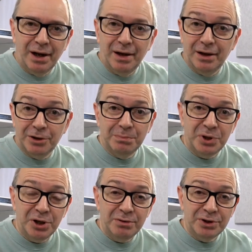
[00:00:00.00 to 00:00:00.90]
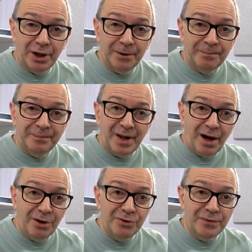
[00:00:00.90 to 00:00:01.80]
uh, a computer
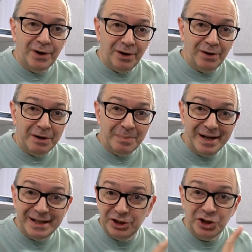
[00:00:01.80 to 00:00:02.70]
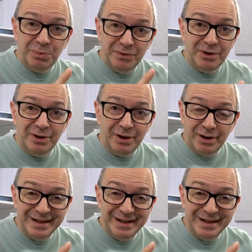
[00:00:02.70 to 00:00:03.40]
over I P just with a,